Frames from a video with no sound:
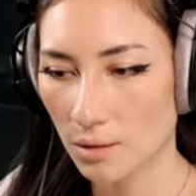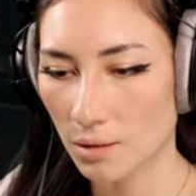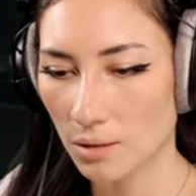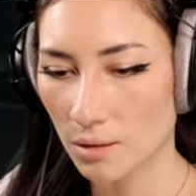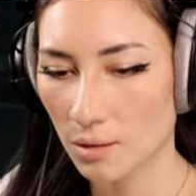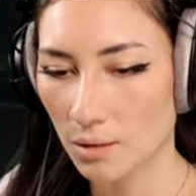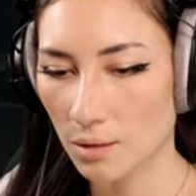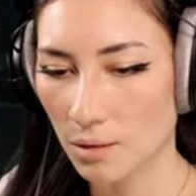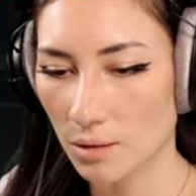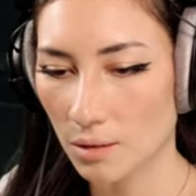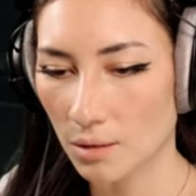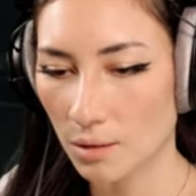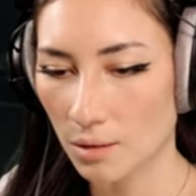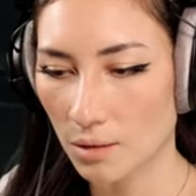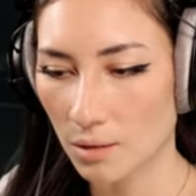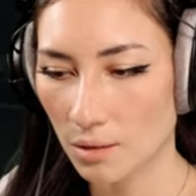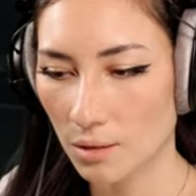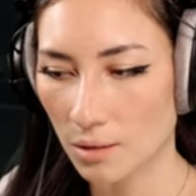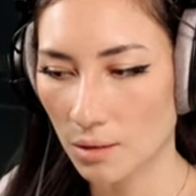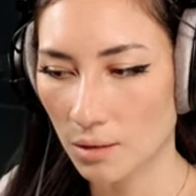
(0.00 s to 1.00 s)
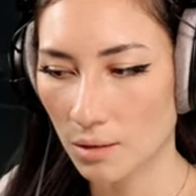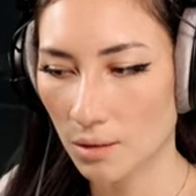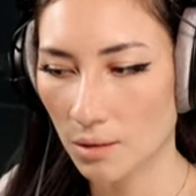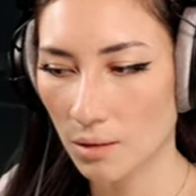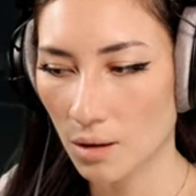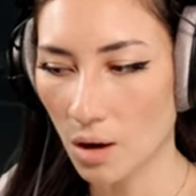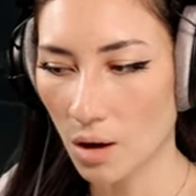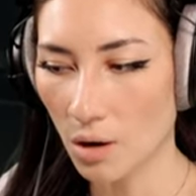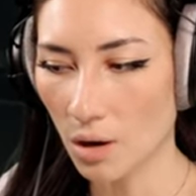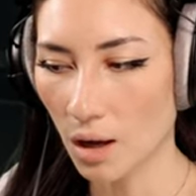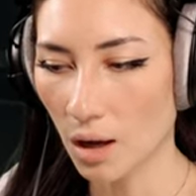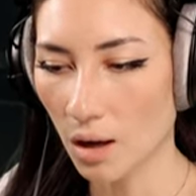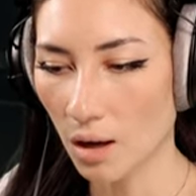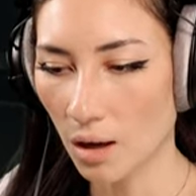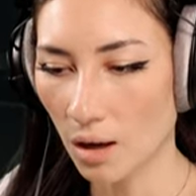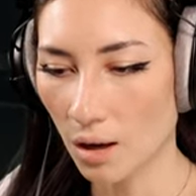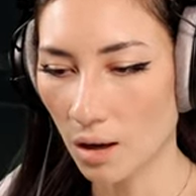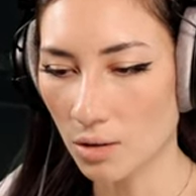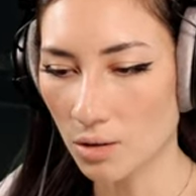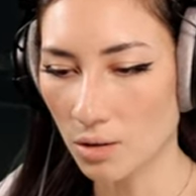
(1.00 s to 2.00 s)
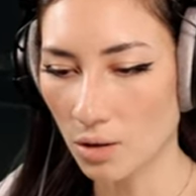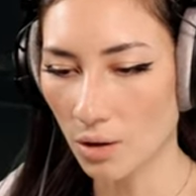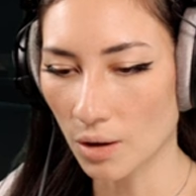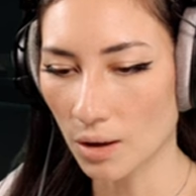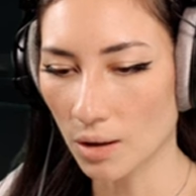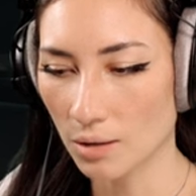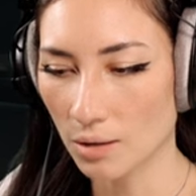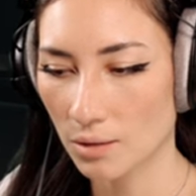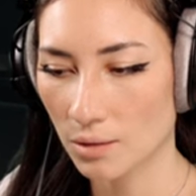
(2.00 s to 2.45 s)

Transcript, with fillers: Okay, okay, okay, sorry.